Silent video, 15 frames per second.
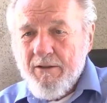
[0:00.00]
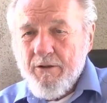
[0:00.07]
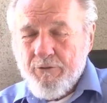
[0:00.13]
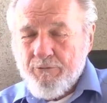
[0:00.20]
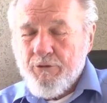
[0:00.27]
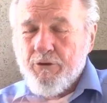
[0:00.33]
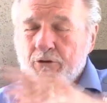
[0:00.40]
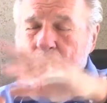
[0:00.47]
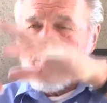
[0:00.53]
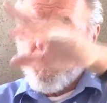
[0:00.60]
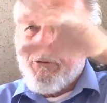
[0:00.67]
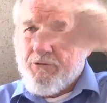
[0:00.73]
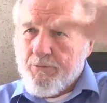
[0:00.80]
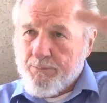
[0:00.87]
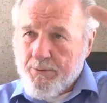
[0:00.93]

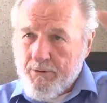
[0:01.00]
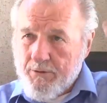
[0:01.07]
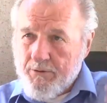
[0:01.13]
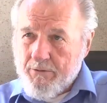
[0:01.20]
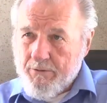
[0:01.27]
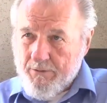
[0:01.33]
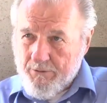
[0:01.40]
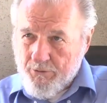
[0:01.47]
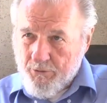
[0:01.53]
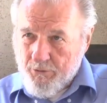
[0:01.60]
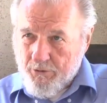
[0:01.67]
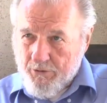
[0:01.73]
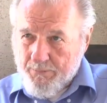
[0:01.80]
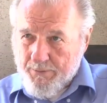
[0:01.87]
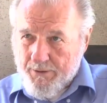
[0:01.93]
advertisements appeared in New York